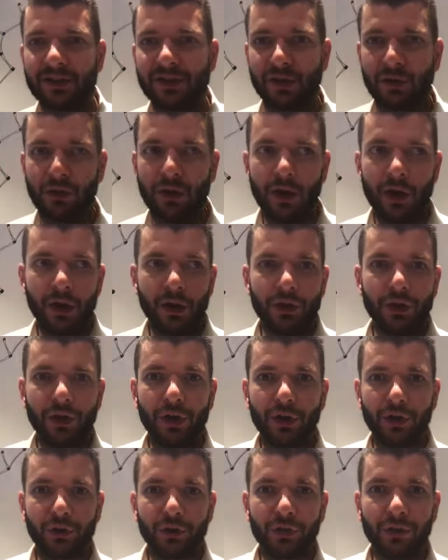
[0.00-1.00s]
So you
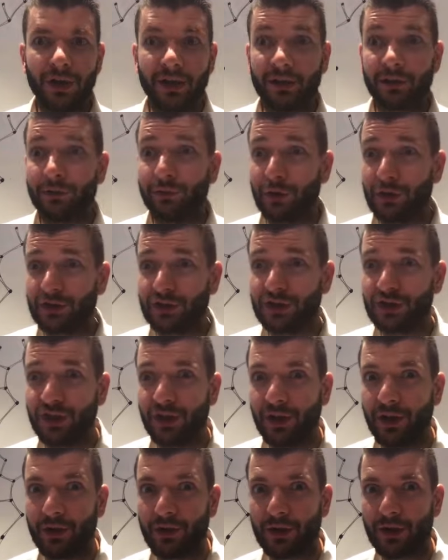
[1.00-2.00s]
need to like reverse
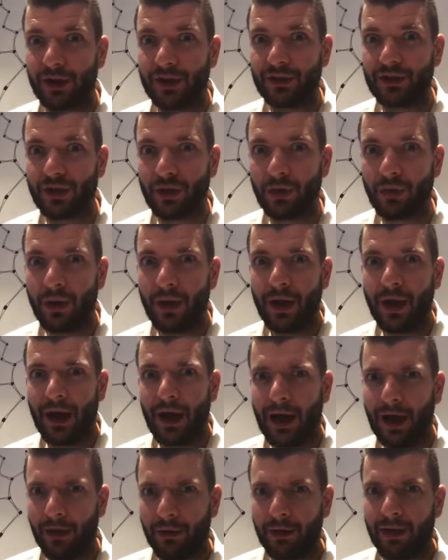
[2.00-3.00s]
engineer, okay, so
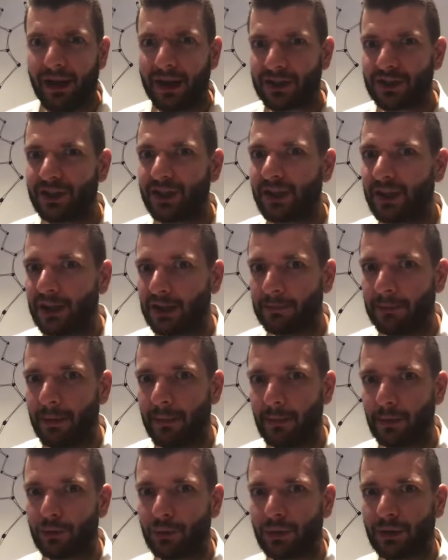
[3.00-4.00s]
how do I actually get
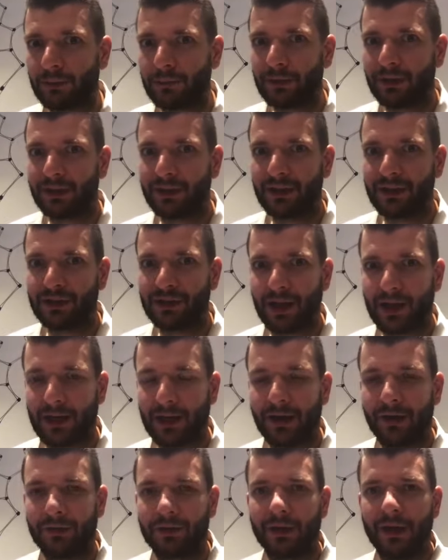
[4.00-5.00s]
people to complete the
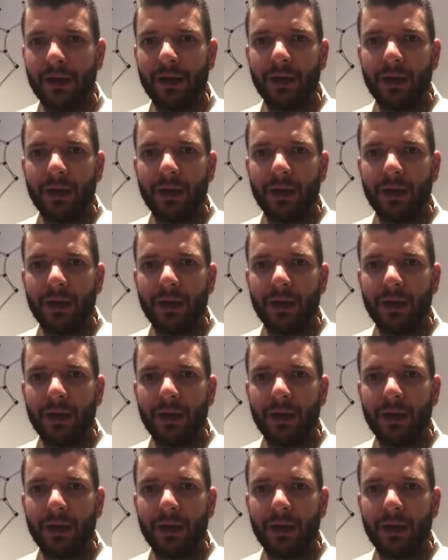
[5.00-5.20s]
checkout?